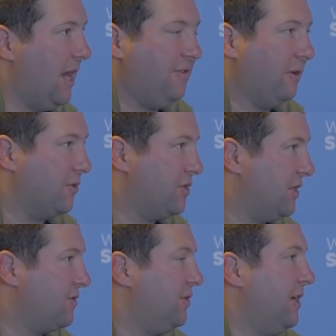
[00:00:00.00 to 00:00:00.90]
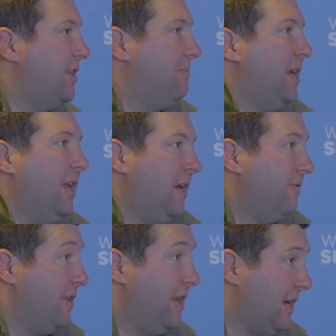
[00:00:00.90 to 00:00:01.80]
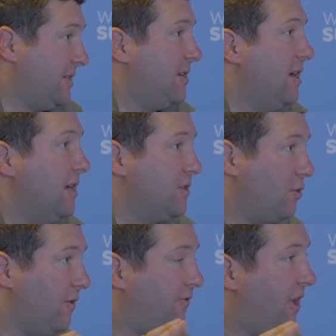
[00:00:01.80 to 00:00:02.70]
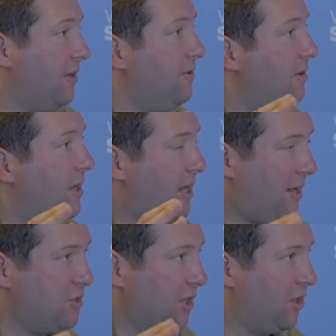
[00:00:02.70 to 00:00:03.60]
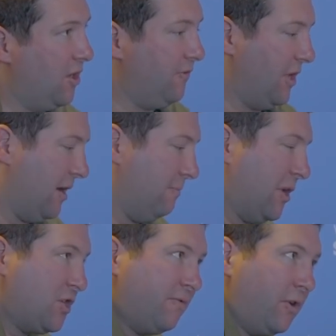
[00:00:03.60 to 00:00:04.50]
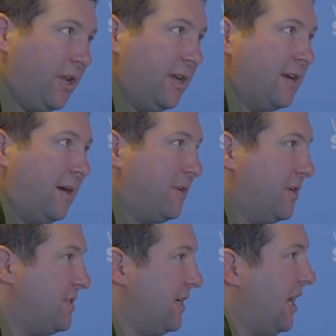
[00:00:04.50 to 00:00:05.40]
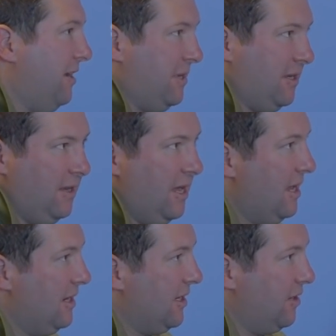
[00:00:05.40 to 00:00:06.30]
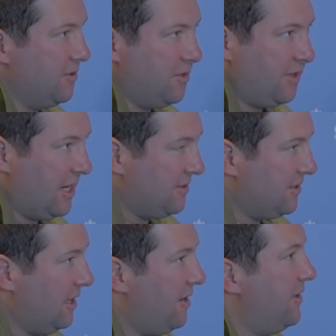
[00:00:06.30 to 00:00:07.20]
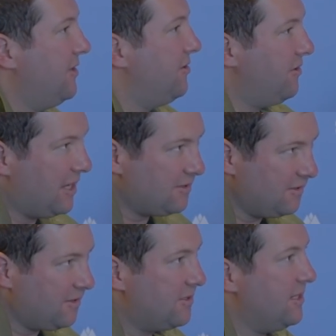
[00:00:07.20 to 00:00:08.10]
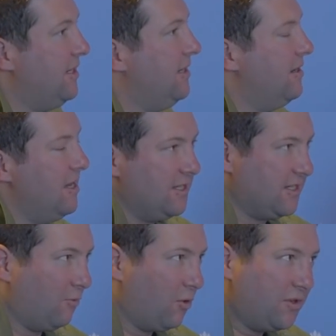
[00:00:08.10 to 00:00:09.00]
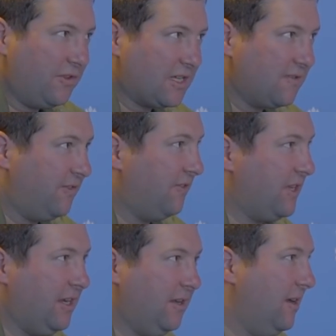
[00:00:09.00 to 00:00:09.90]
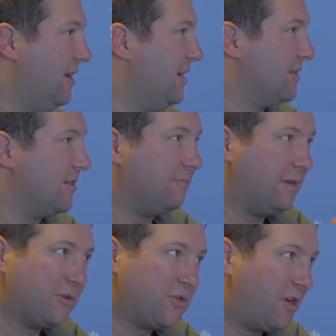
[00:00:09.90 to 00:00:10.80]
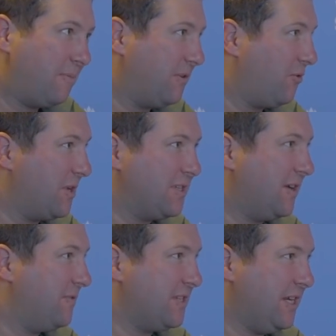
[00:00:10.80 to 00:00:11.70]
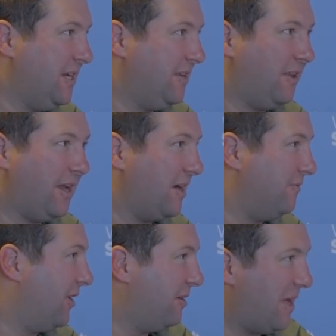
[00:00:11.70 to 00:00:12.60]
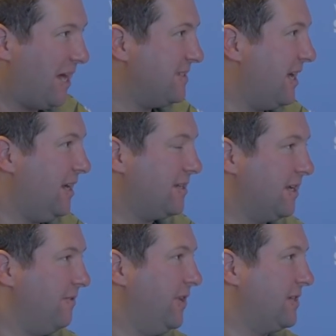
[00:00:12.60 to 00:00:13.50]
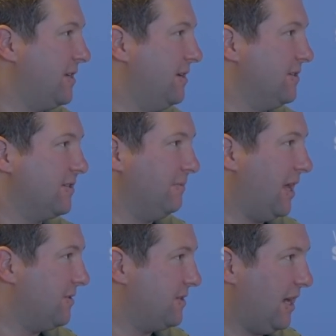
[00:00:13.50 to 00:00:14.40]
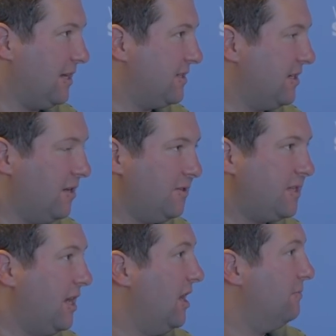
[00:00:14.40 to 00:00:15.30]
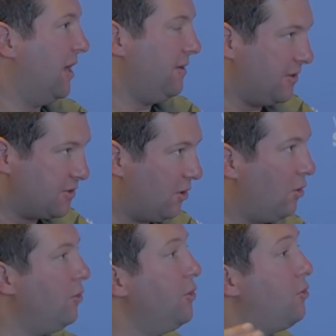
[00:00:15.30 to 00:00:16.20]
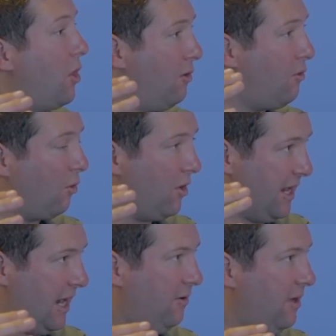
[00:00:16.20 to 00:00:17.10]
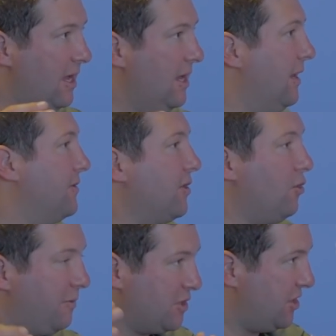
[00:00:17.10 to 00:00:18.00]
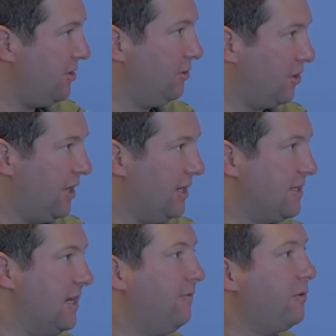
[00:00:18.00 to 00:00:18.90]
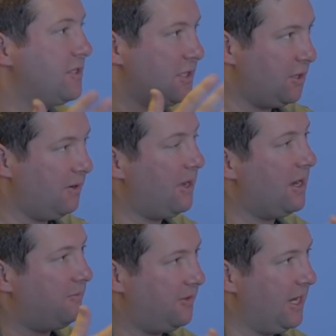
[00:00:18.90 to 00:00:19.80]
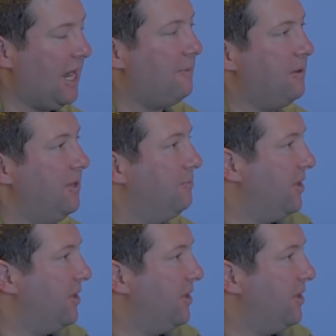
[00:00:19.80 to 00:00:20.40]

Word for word: I think we're just really at the beginning of the next sort of final adoption curve. You had a bunch of early adopters that came in, you know, in two thousand eleven, two thousand thirteen, some more in two thousand fifteen. Some people showed up in twenty seventeen and they had a very bad day because they invested in some lousy I C Os, but there's a whole new cohort now and there's a whole bunch of new learnings and everyone's learning about everything that happened in the